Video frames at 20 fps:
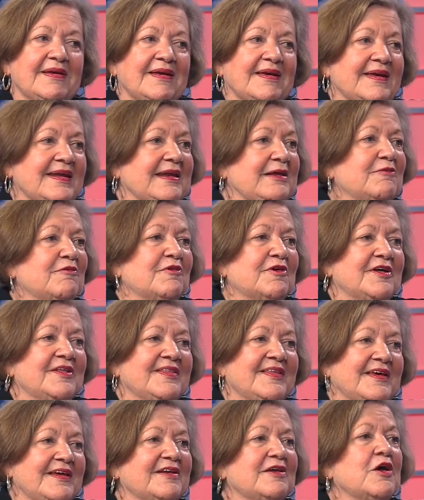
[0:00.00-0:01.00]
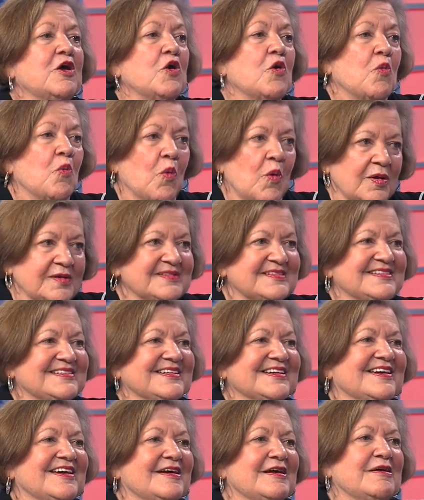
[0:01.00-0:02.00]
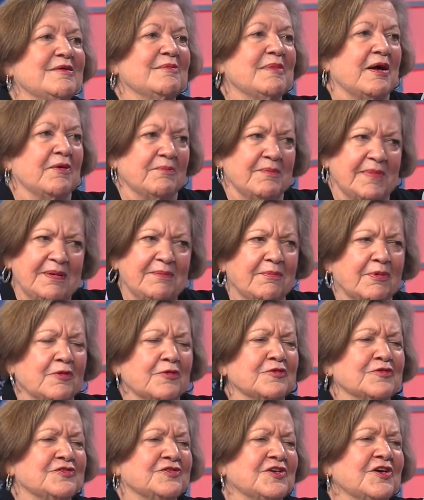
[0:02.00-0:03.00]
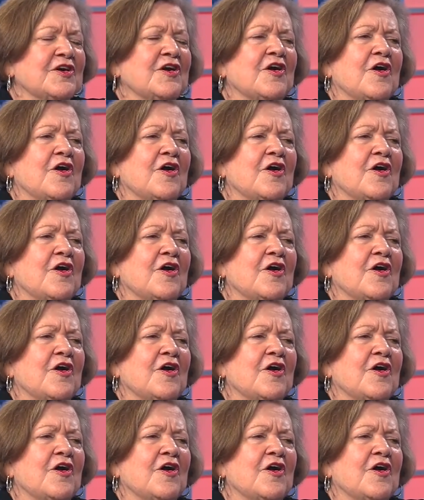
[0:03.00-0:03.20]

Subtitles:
Anyone that wants to come, our members